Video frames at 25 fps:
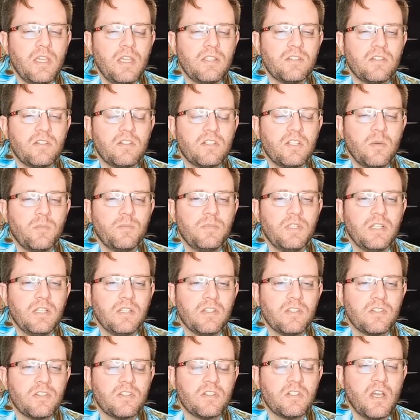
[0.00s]
hasn't dumped
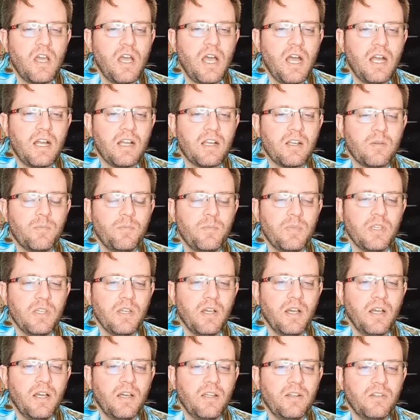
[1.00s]
any stock
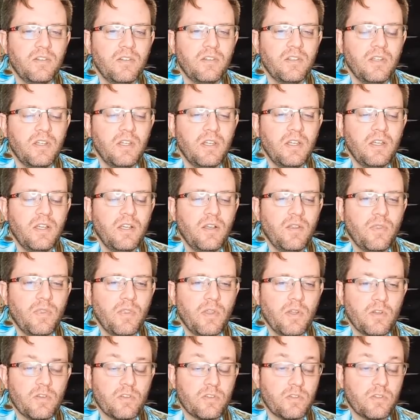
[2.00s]
beyond their.